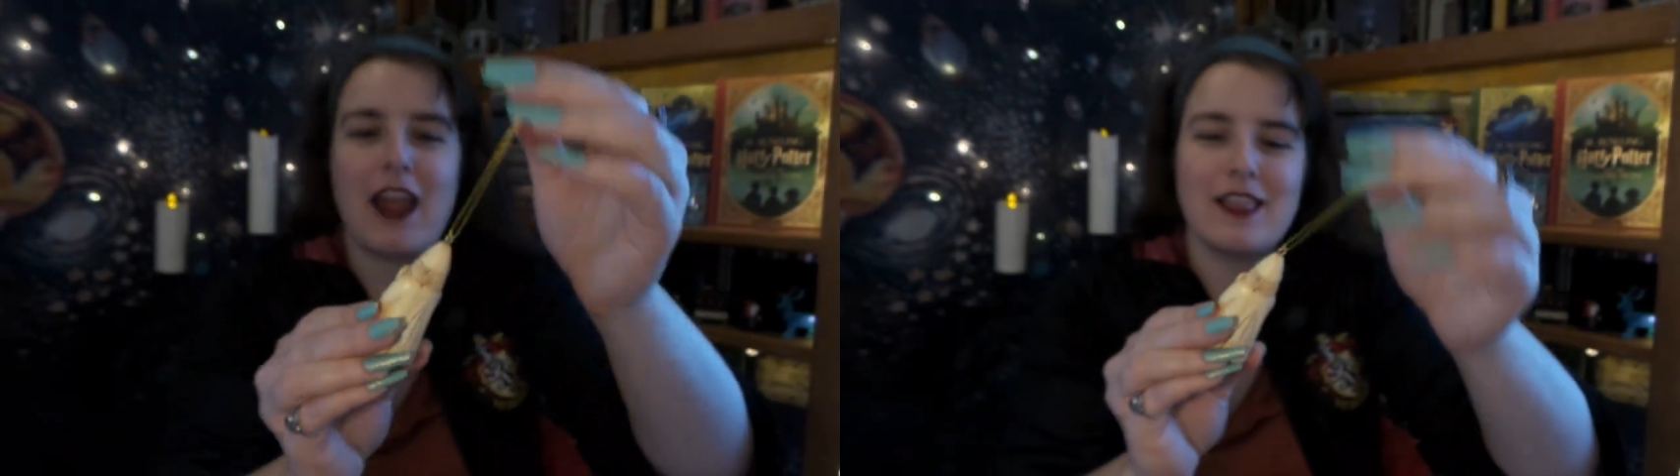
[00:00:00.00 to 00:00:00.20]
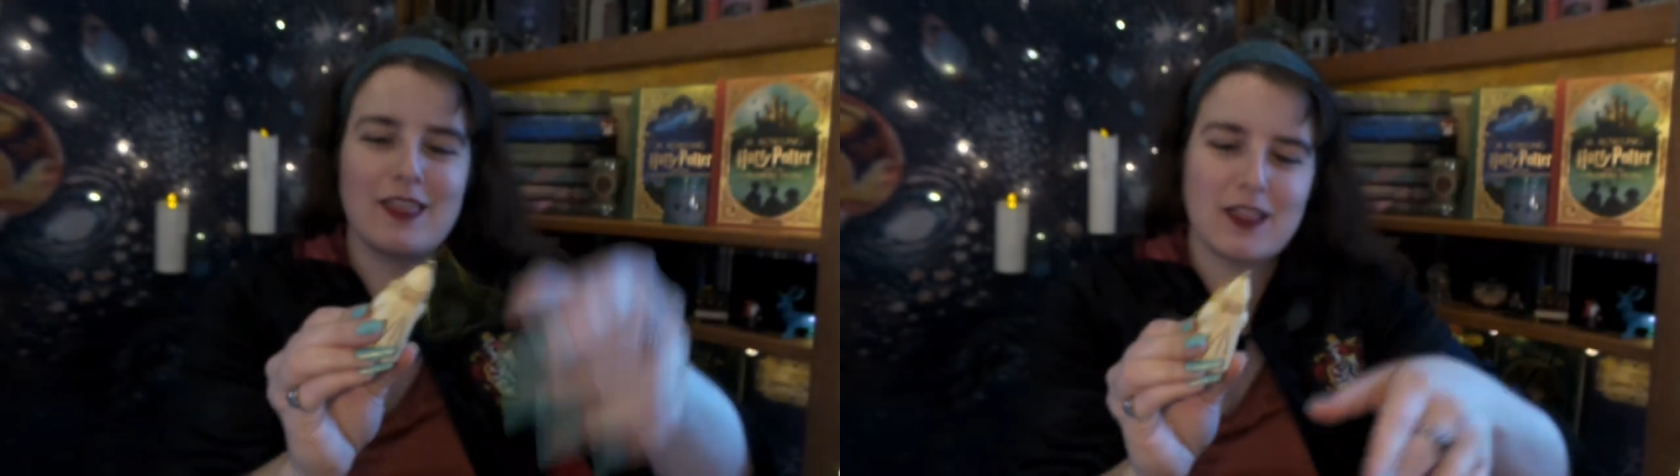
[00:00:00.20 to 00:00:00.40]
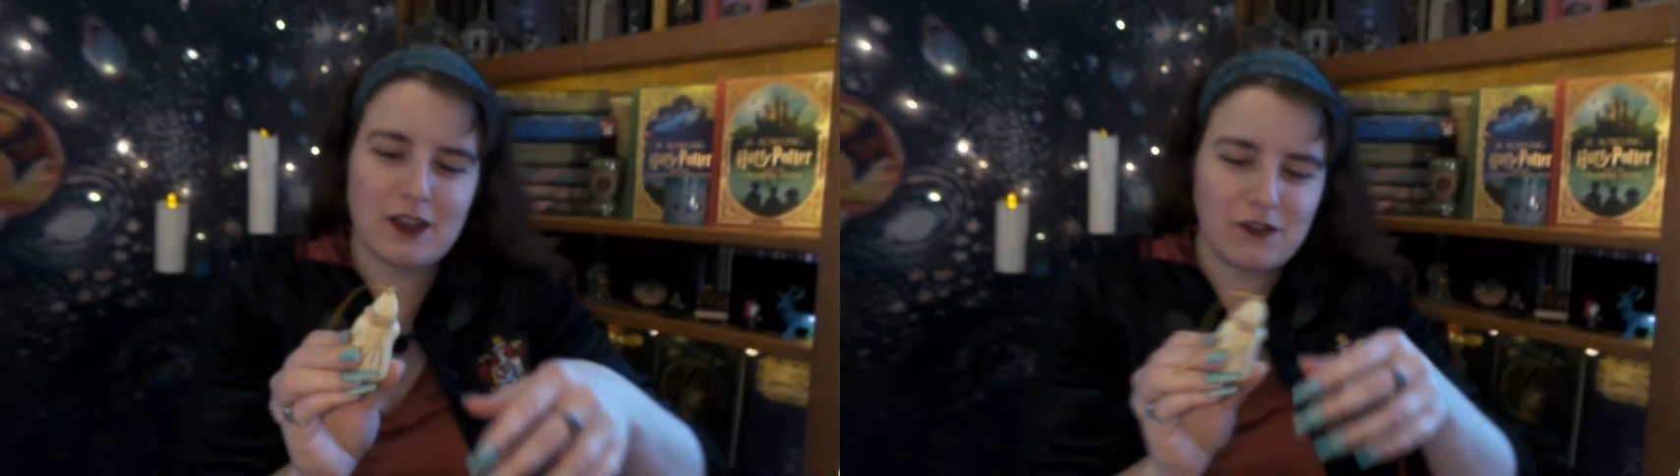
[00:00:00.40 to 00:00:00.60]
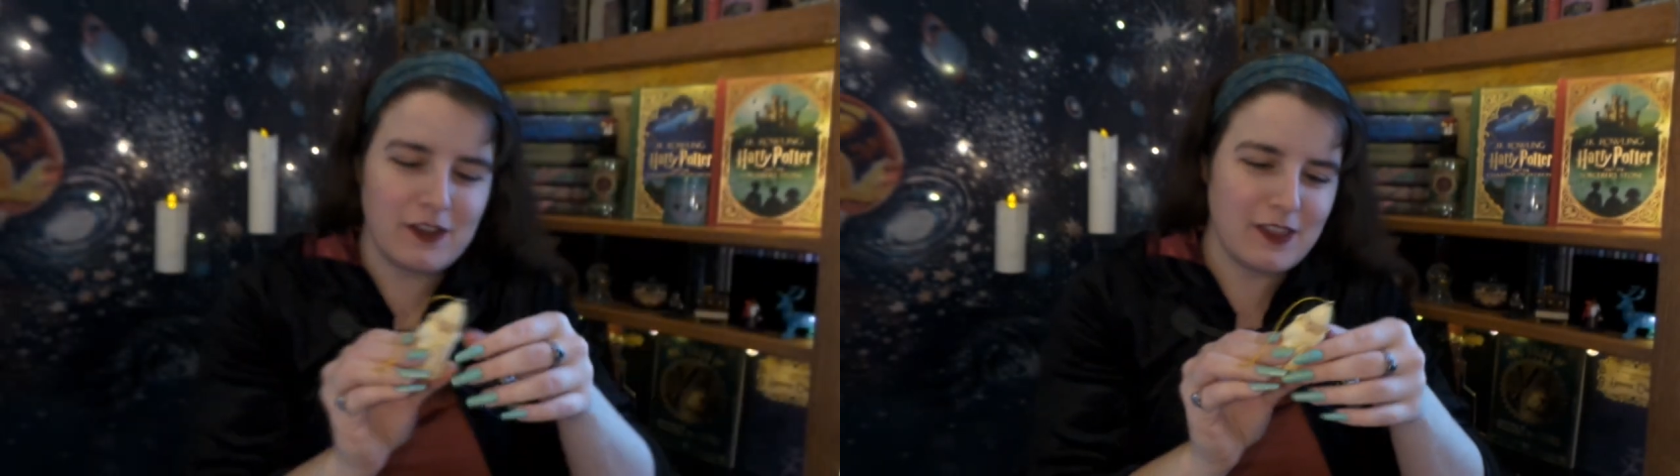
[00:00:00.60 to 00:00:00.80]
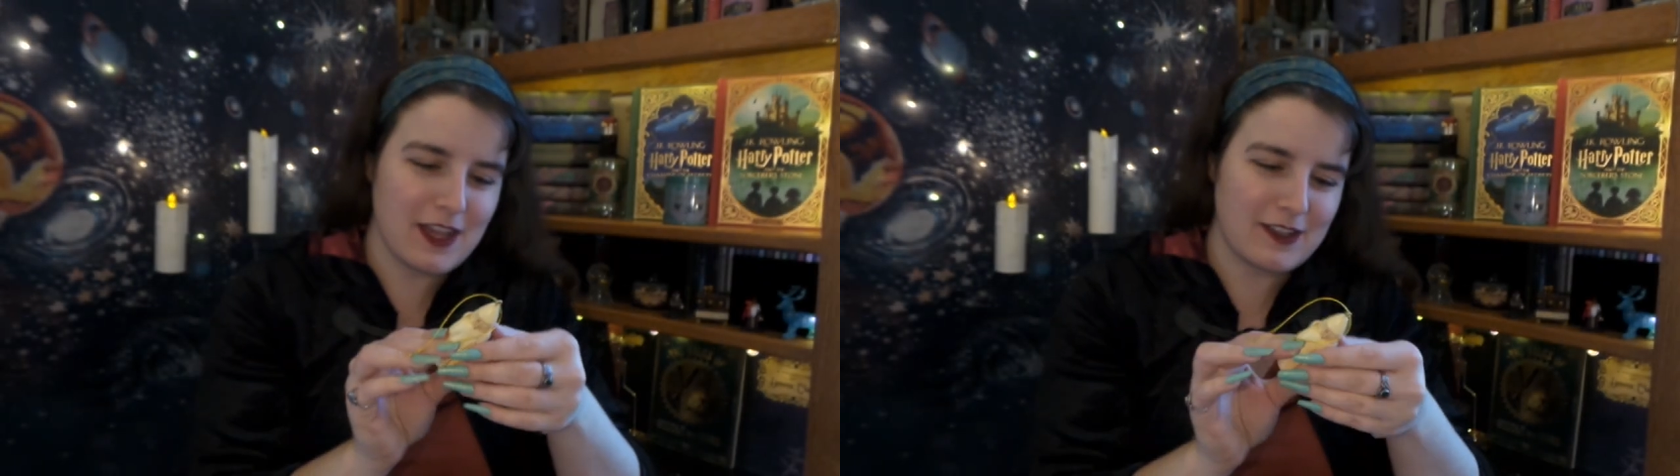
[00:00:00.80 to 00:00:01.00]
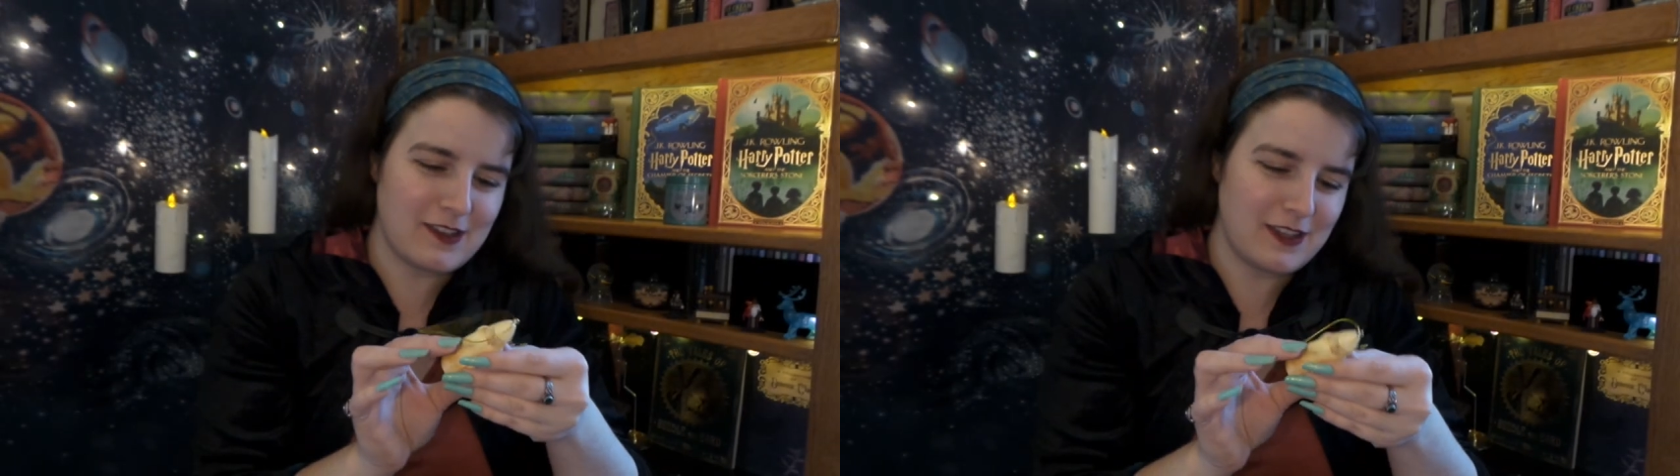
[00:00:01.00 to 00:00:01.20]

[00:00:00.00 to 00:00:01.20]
I loved that